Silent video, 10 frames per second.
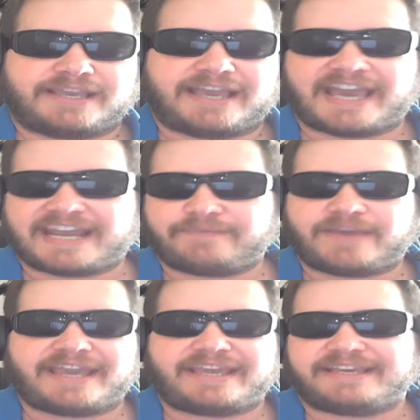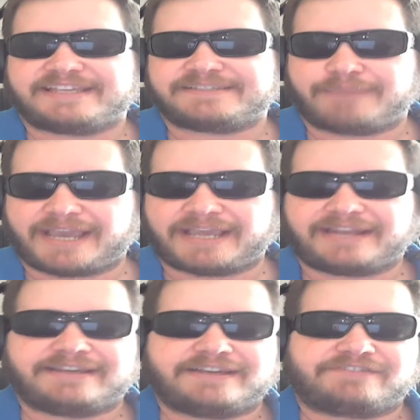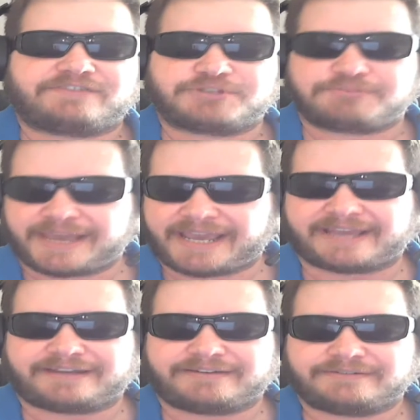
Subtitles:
anime is made from Japan.